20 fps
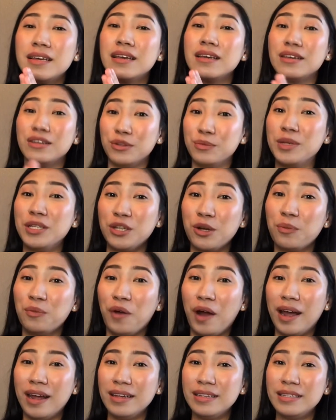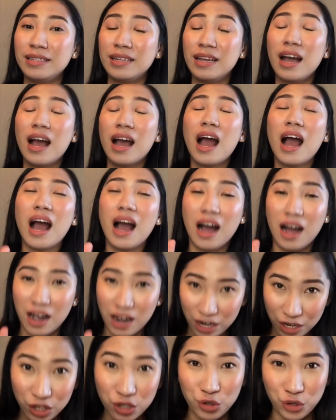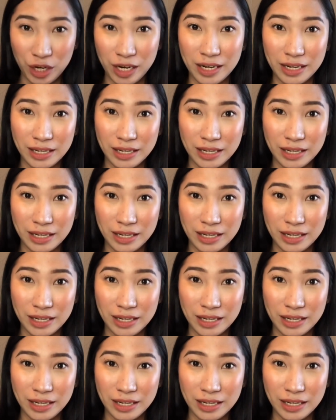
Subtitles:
you'll be surprised, 100.